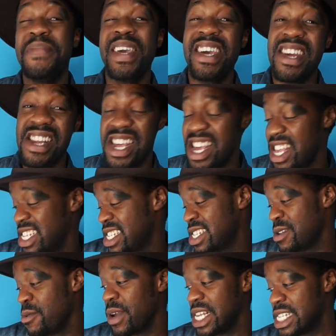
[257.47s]

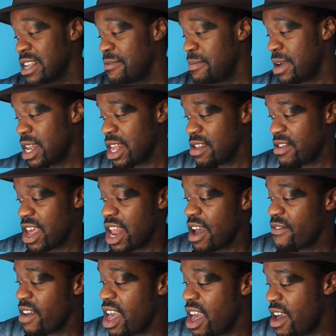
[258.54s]
biggest waste of money that
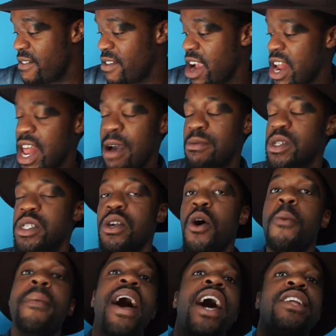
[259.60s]
I've ever, and I'm
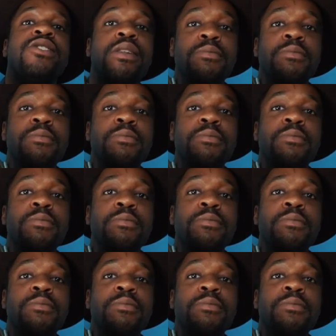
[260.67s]
so mad.